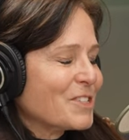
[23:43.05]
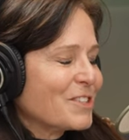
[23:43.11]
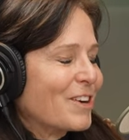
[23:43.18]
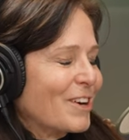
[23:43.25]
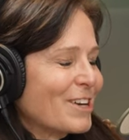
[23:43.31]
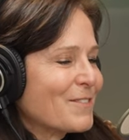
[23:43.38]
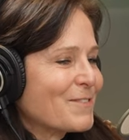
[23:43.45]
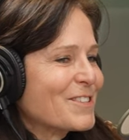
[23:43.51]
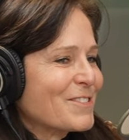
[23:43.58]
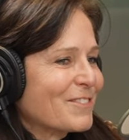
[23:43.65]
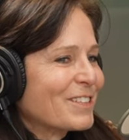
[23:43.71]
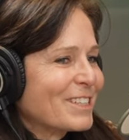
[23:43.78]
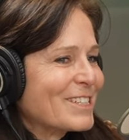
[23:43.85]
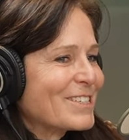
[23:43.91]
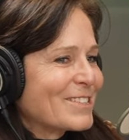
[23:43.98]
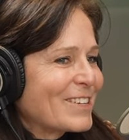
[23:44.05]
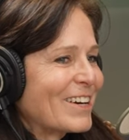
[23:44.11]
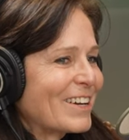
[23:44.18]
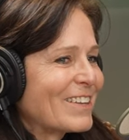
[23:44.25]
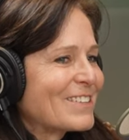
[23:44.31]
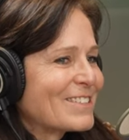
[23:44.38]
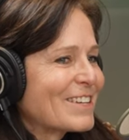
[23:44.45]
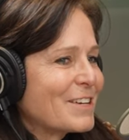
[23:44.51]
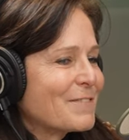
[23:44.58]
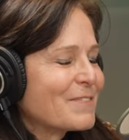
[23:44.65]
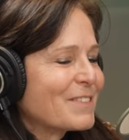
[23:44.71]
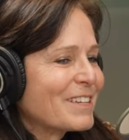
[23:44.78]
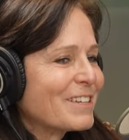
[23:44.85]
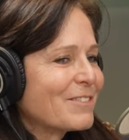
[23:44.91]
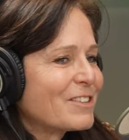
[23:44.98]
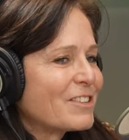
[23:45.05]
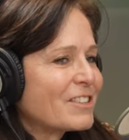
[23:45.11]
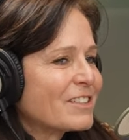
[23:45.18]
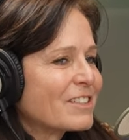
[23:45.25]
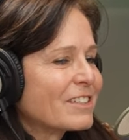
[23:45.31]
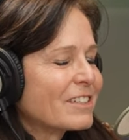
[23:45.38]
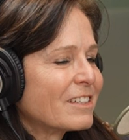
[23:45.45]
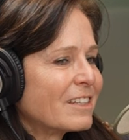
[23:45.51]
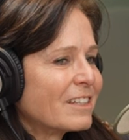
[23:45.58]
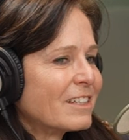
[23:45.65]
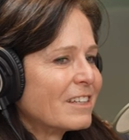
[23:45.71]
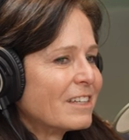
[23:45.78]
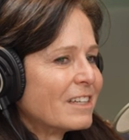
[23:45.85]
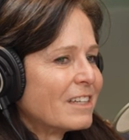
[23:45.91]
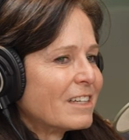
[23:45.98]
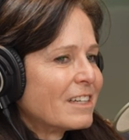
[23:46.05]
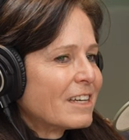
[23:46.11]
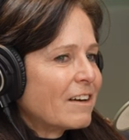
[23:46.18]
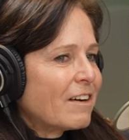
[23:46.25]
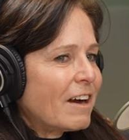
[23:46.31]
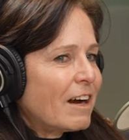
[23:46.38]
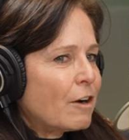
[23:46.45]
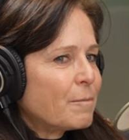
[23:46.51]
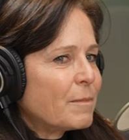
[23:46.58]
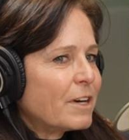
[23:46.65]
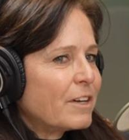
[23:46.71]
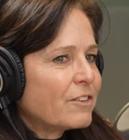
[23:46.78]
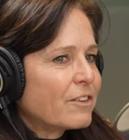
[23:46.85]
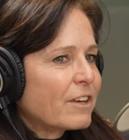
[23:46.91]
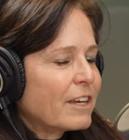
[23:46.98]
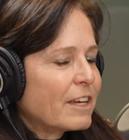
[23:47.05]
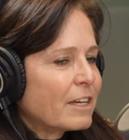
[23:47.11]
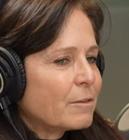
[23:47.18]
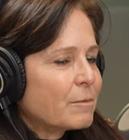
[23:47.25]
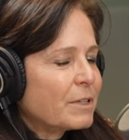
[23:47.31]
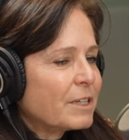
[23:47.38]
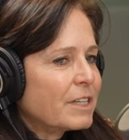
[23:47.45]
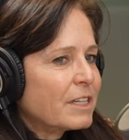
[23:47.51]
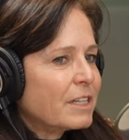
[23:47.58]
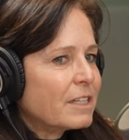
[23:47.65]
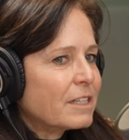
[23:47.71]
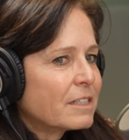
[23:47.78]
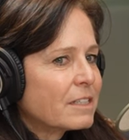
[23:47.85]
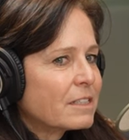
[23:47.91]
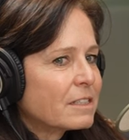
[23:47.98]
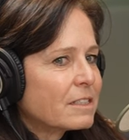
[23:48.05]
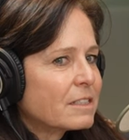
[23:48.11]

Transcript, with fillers: startups it really is kind of the same thing which is you know how much can we